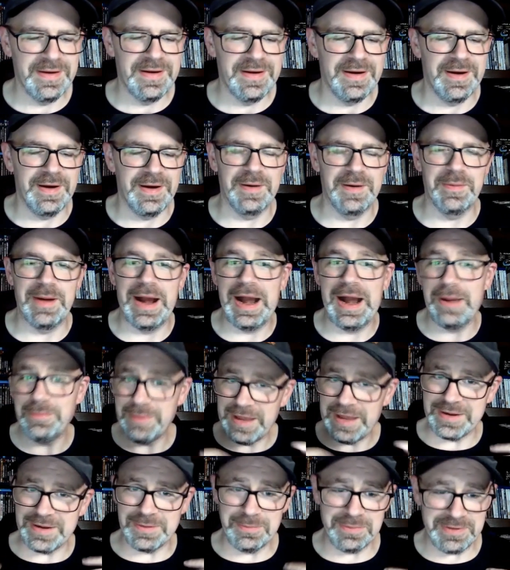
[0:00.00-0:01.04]
I'm
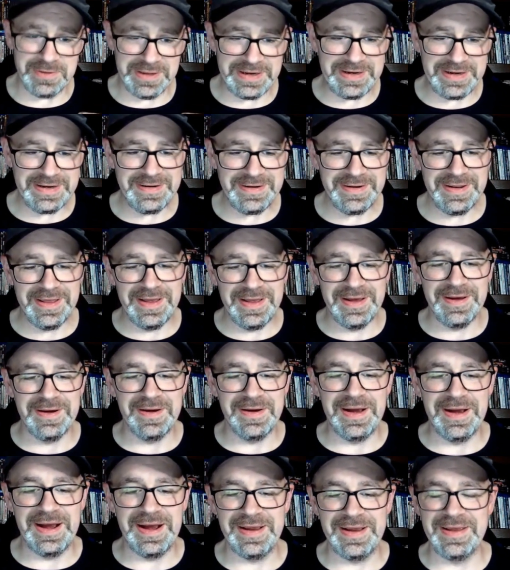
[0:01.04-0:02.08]
not complaining.
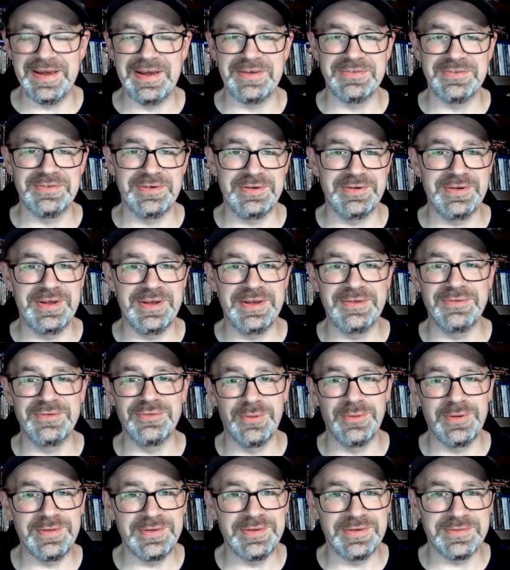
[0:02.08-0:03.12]
I actually
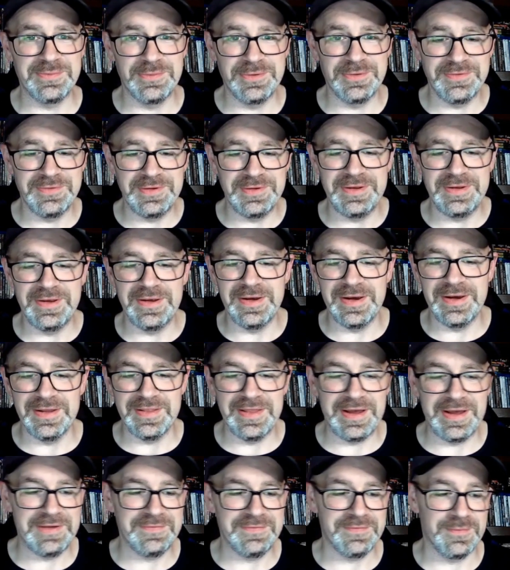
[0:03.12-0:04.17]
enjoyed this movie a
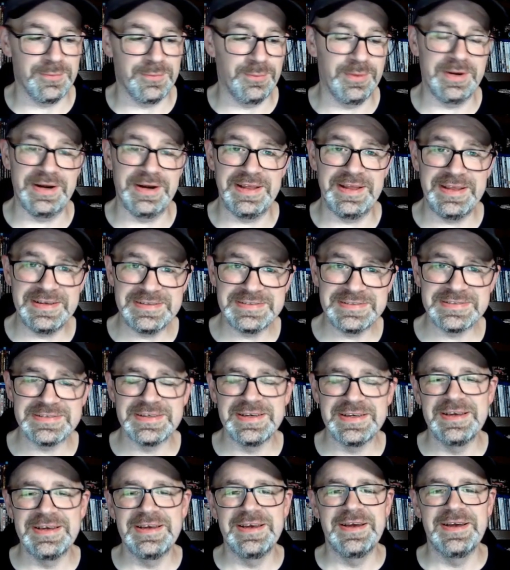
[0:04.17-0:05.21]
lot for what it is.
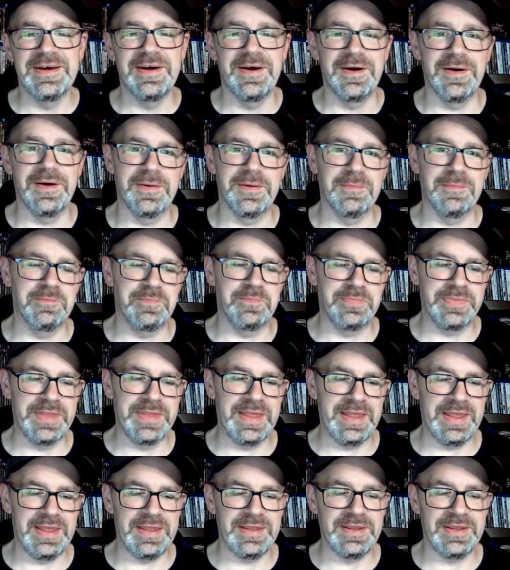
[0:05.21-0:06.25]

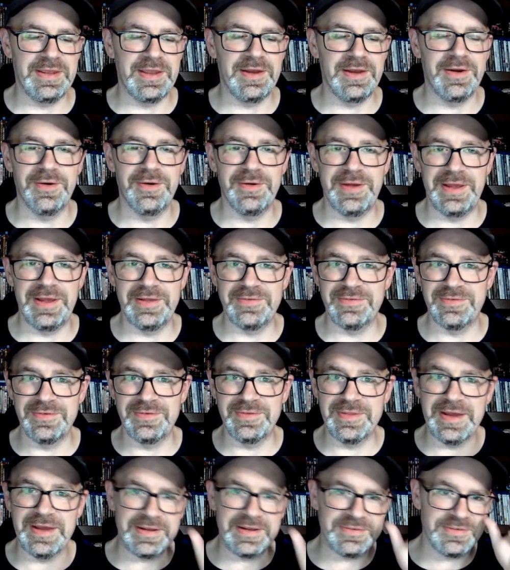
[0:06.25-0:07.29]
You know, it's
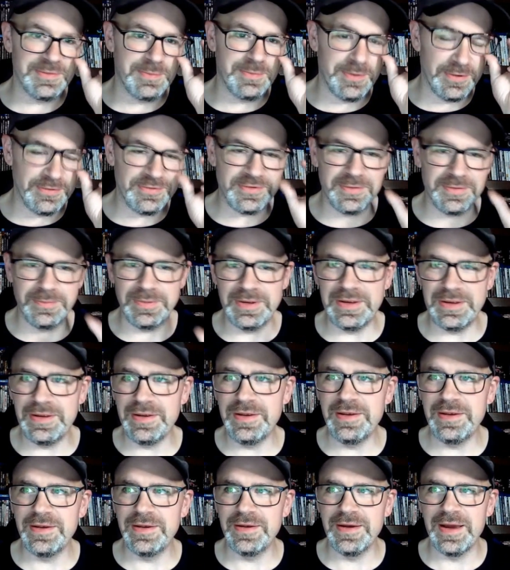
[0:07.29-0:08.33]
not supposed to
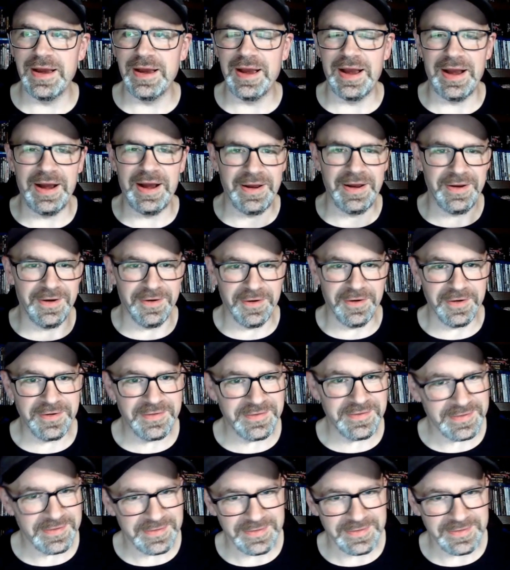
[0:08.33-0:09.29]
be high art.